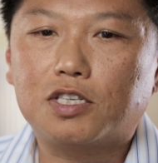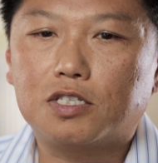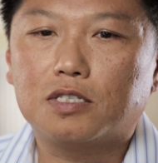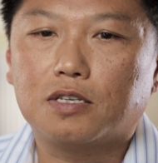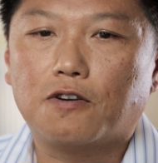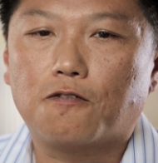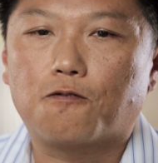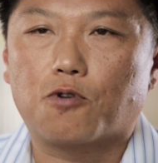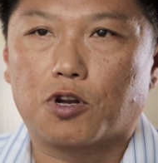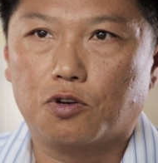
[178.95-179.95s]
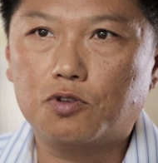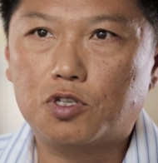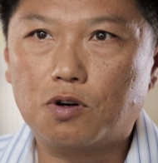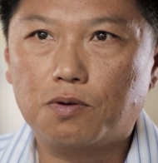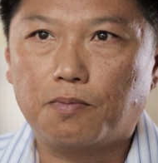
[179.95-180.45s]
this for a
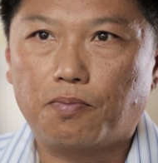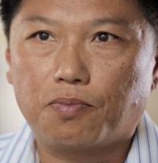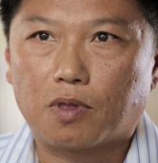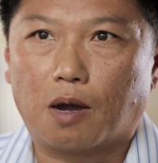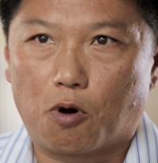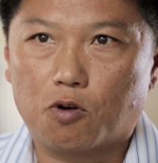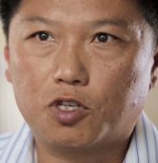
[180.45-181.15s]
user, a